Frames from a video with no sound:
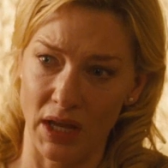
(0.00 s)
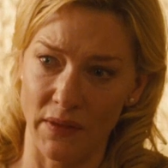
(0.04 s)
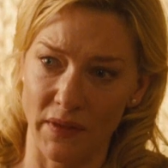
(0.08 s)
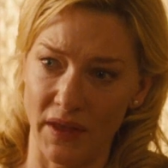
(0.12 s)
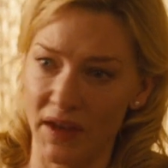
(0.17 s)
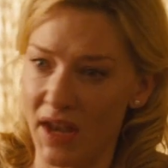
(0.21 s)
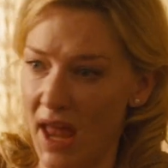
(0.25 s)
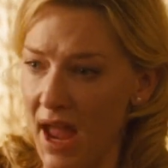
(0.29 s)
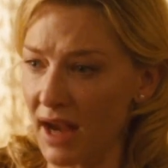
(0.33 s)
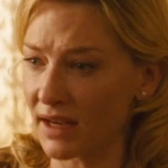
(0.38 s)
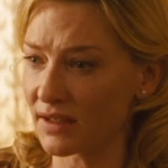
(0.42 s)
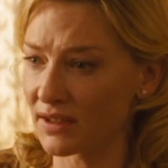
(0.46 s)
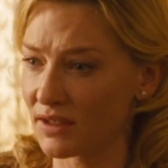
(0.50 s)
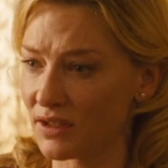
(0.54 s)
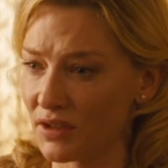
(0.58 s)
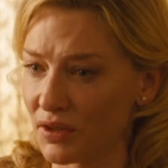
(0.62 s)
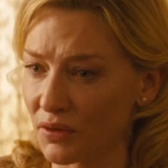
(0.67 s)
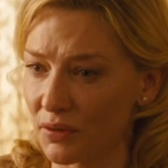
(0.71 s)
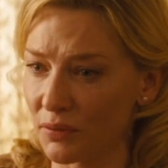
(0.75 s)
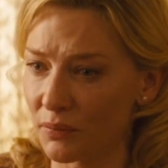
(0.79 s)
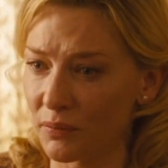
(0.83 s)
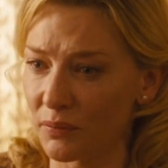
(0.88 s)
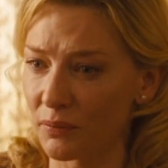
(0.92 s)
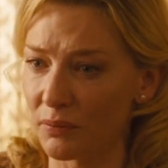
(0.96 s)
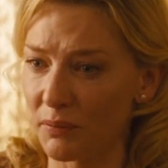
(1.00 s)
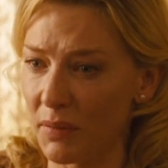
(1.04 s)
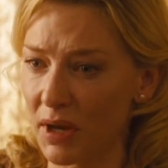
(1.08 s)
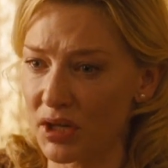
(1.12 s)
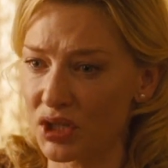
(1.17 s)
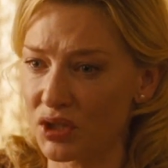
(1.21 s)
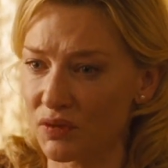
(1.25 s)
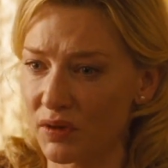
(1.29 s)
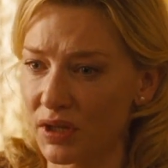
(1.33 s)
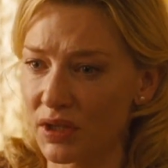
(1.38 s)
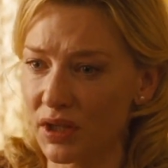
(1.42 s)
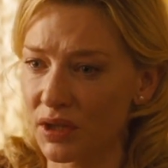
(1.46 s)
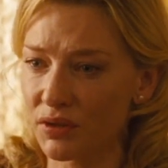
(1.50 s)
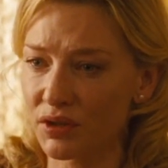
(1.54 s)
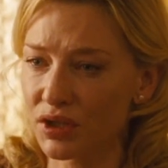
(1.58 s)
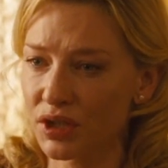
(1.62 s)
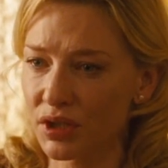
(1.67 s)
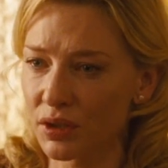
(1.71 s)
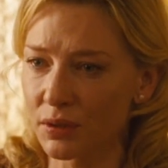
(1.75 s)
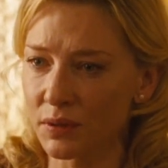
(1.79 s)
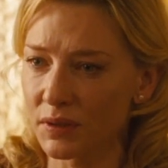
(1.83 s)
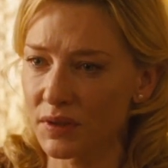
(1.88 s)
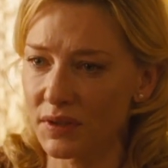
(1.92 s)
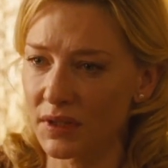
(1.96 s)
and the next you're measuring their
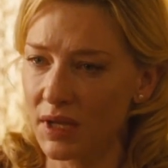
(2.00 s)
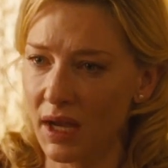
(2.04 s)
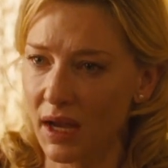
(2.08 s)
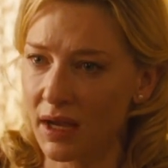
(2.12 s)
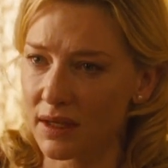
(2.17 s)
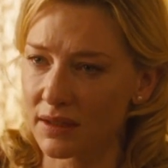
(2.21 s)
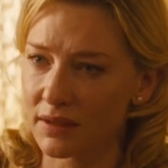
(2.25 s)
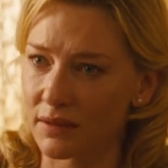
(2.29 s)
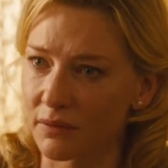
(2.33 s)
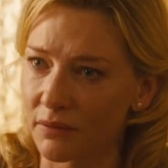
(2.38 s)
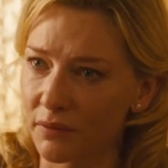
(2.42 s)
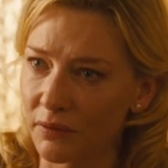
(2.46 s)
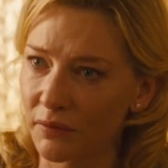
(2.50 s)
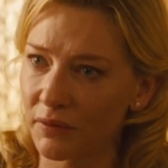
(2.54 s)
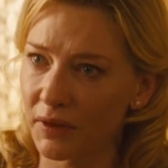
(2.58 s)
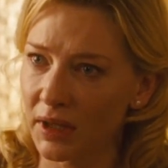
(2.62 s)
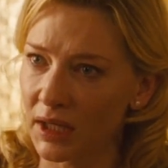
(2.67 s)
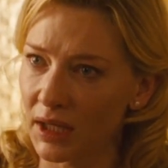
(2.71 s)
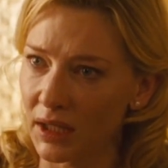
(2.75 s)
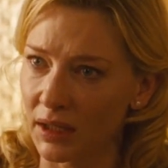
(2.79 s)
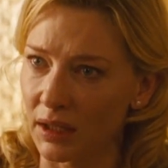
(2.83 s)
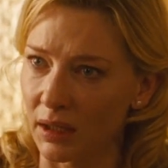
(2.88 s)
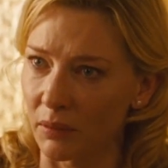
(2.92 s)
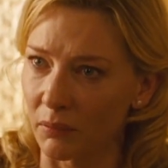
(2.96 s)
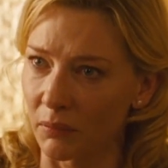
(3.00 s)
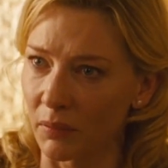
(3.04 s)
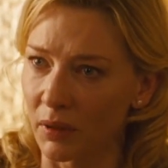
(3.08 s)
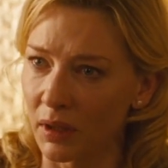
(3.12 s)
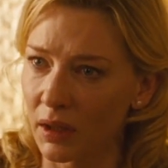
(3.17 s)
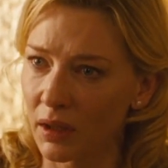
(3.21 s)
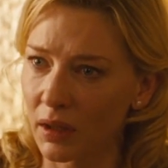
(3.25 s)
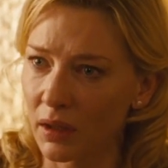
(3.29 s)
shoe size and fitting them.